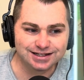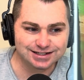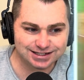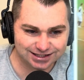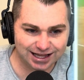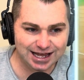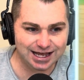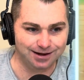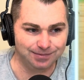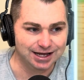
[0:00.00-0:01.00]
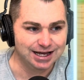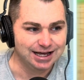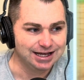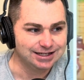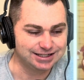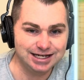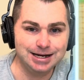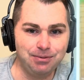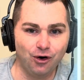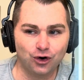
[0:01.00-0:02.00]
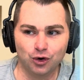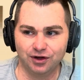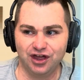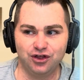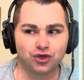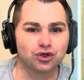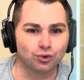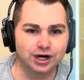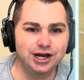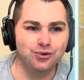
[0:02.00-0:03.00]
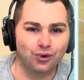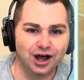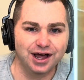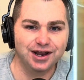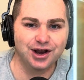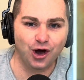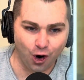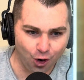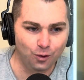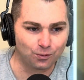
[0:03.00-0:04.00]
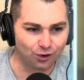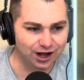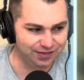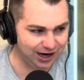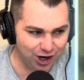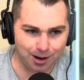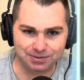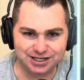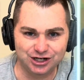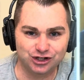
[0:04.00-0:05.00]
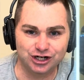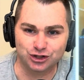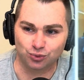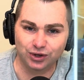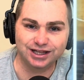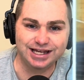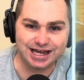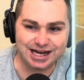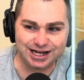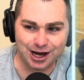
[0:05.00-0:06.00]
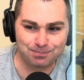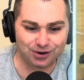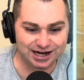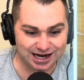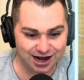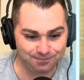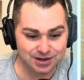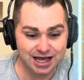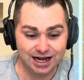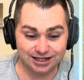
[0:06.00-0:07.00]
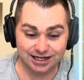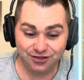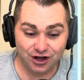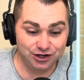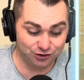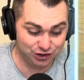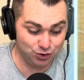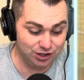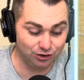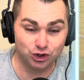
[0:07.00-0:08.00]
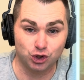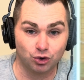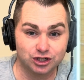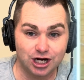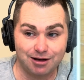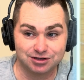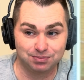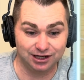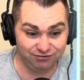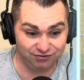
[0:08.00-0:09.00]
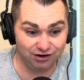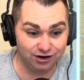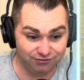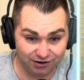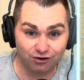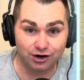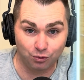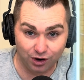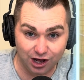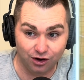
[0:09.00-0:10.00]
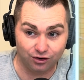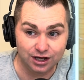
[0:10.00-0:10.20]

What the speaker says: slam. Sydney Barker with a 3-run home run. That competition is really heating up right now because I thought your 2 young shortstops played very, very well